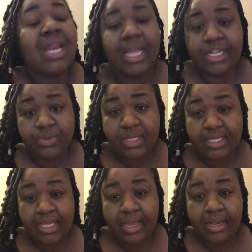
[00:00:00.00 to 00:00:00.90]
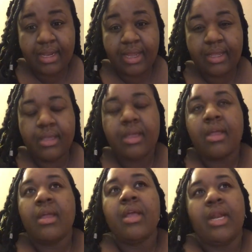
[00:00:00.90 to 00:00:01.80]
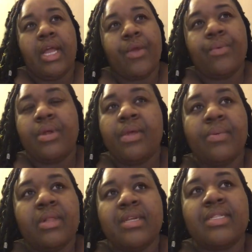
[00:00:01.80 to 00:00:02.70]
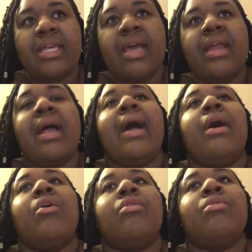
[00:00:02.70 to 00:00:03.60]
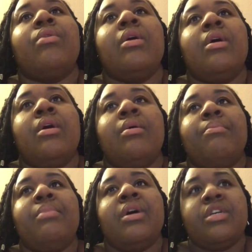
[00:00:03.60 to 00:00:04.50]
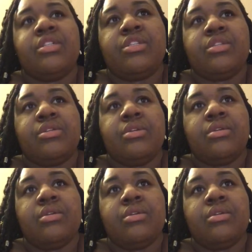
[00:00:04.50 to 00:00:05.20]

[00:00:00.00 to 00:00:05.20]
like it's really sad like like really really sad how much